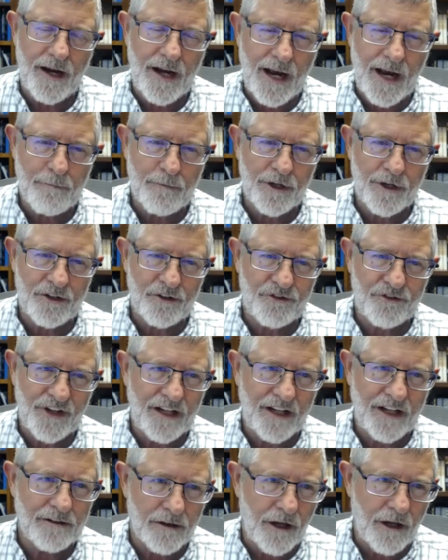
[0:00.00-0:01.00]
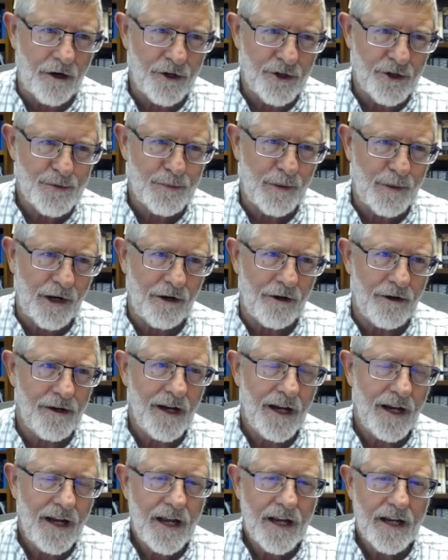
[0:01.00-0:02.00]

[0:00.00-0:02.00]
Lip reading: and I'm going to say large part,